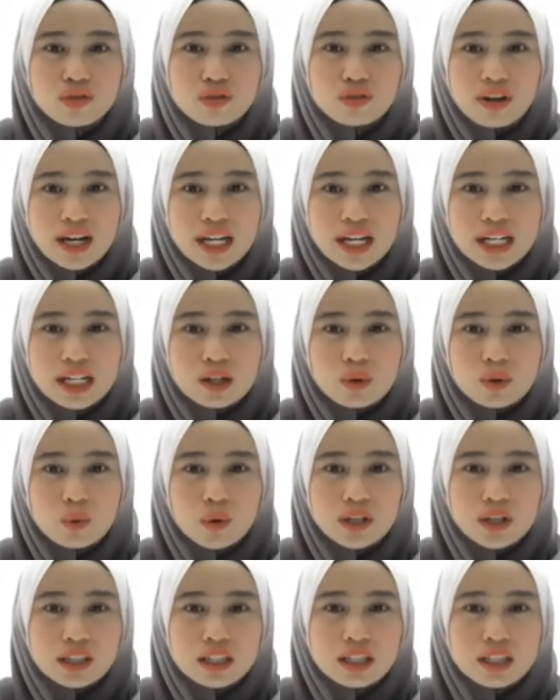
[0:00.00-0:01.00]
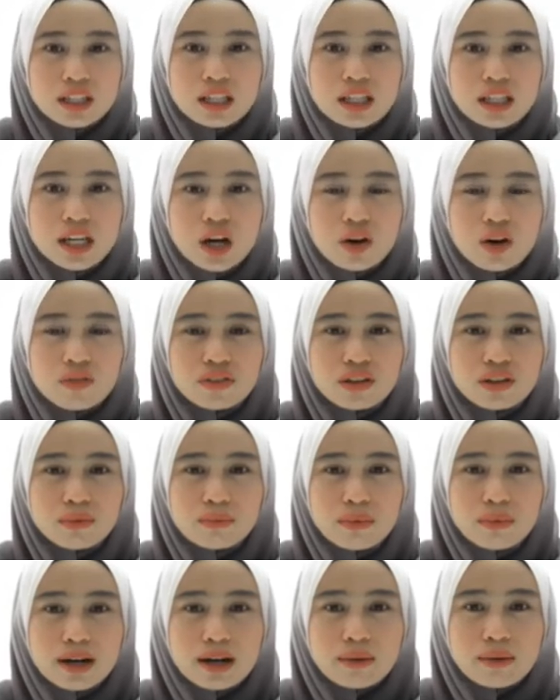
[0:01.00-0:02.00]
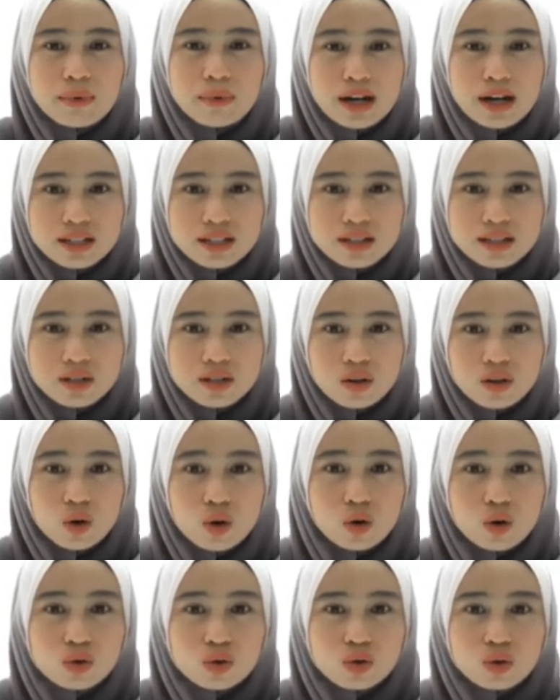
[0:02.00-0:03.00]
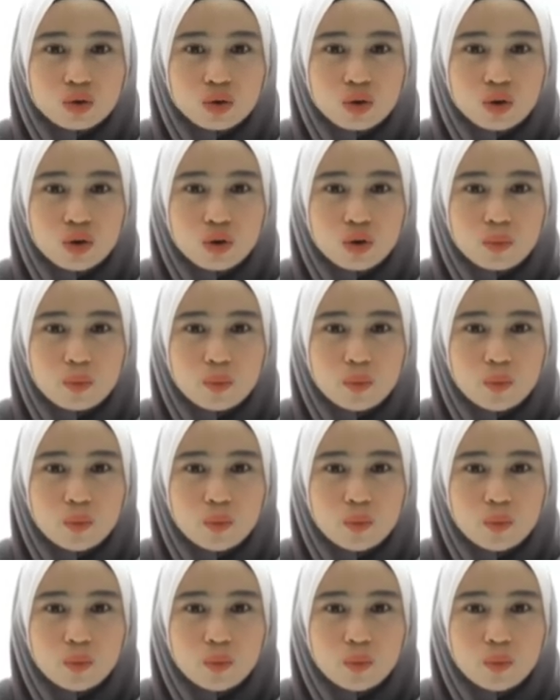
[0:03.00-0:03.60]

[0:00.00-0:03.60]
and the quantity of the bus also